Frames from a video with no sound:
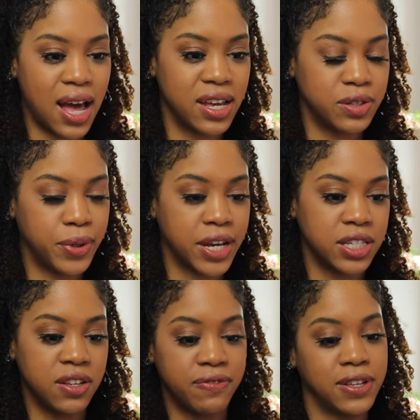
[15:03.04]
that is
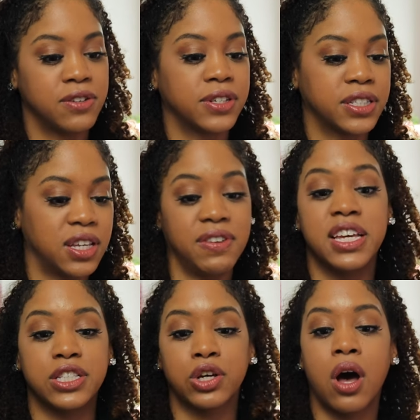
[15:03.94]
because he feels as if
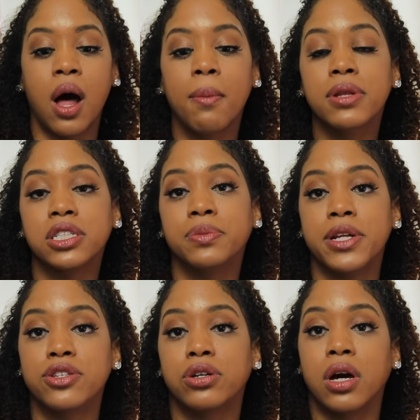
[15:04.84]
his
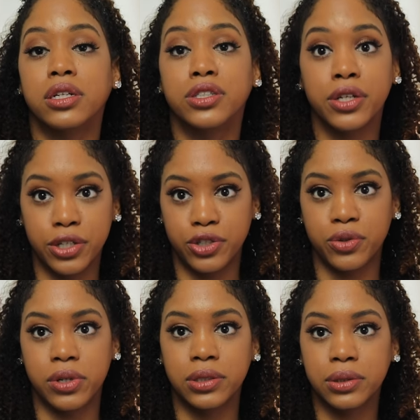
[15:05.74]
accomplishments are not as good as
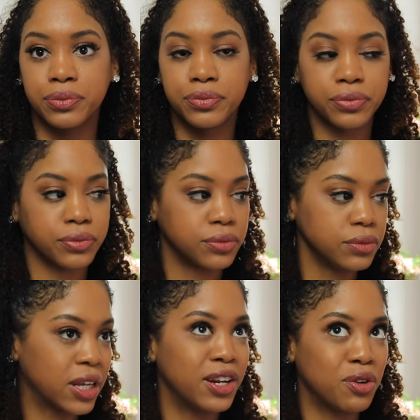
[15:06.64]
yours.
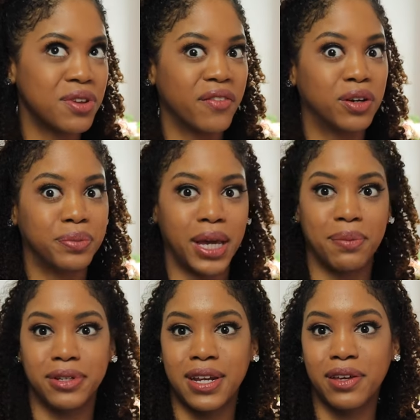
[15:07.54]
And he'll never be
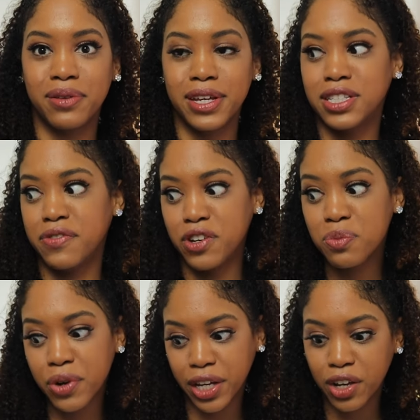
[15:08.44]
able to tell you this. If you're
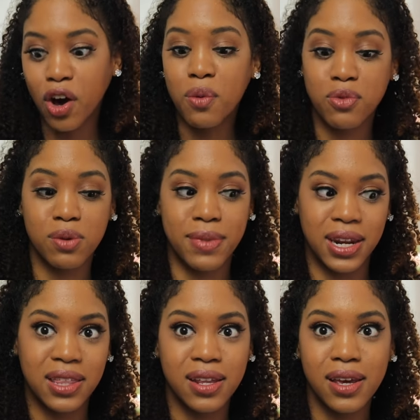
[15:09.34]
bringing home more
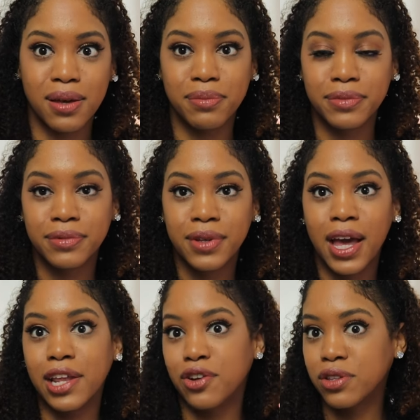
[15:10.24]
money than him,
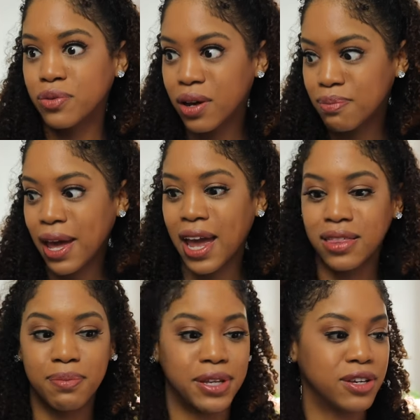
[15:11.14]
and you're the one
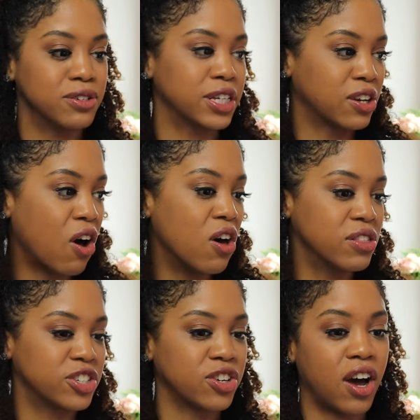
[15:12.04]
paying the bills and
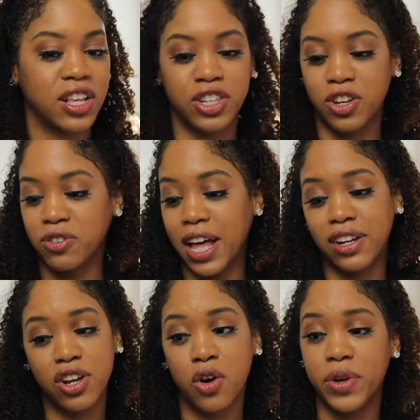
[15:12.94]
calling the shots, and you're
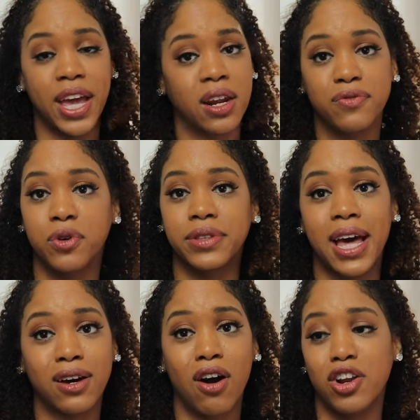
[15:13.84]
like, no, we can't afford
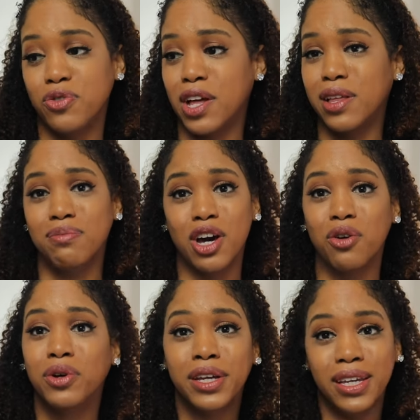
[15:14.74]
that car, you tell him,
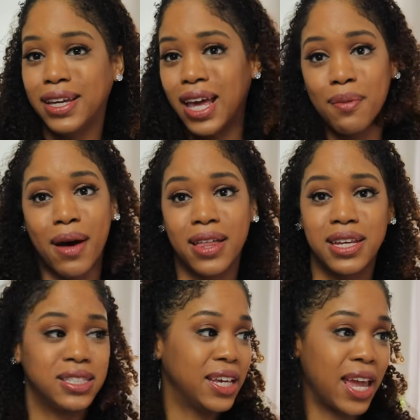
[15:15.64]
no, you can't buy
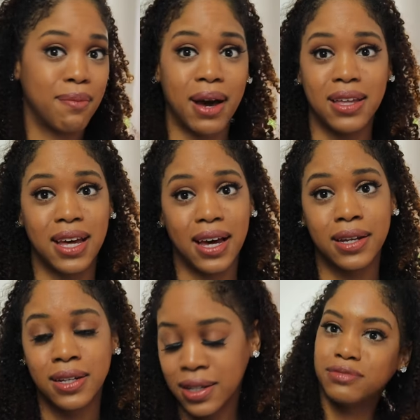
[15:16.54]
this, he can't buy
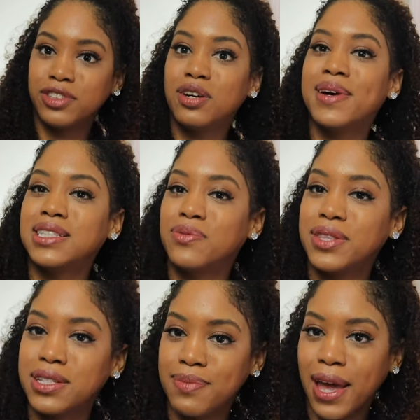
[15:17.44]
that, you're messing
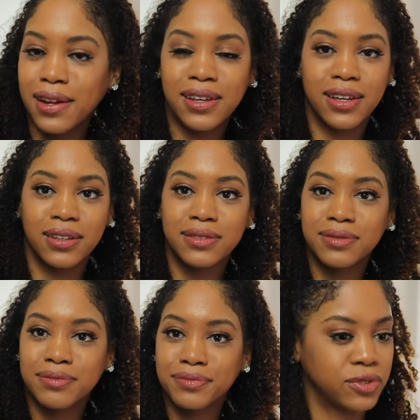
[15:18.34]
with his manhood.
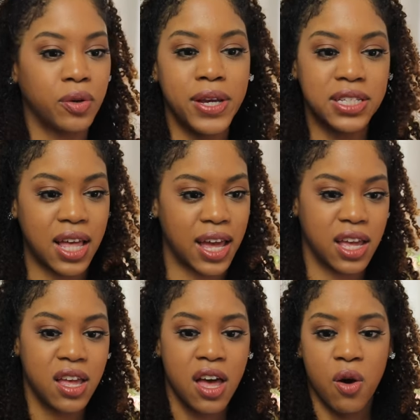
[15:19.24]
So he's
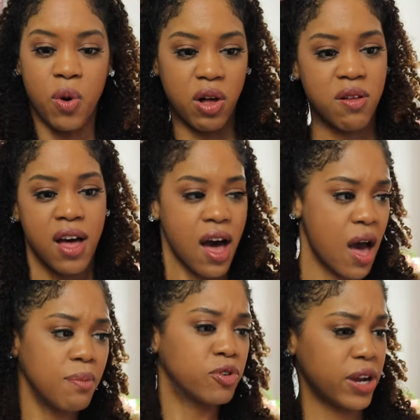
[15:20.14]
like, well,
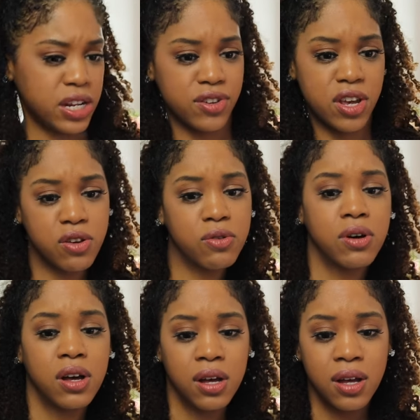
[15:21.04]
I'm great
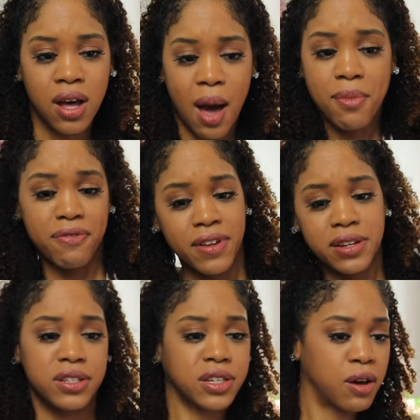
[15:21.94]
too. I'm a
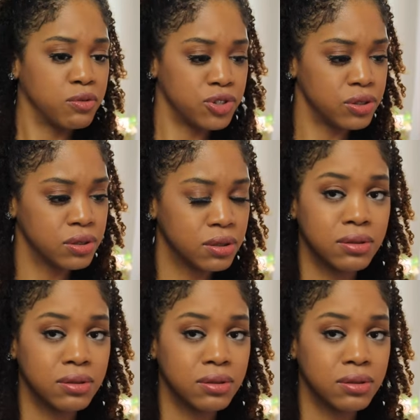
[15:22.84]
fitness coach